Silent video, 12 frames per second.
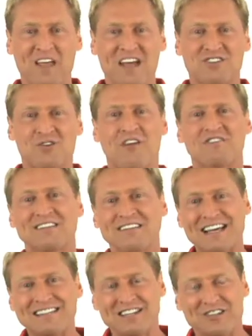So I've
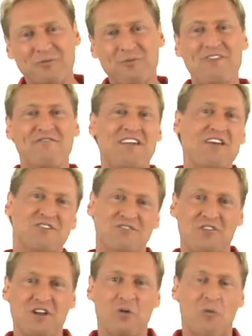selected 3 videos
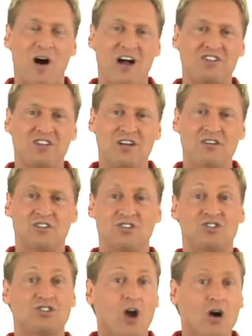for you to watch here to
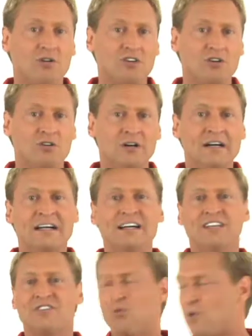show you
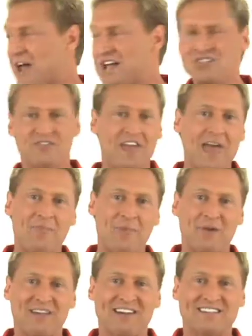the range of
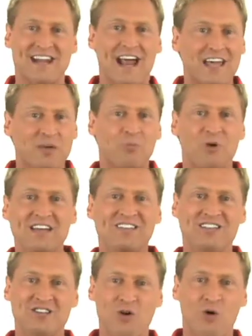capabilities that I can bring
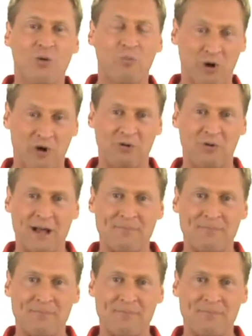to your program.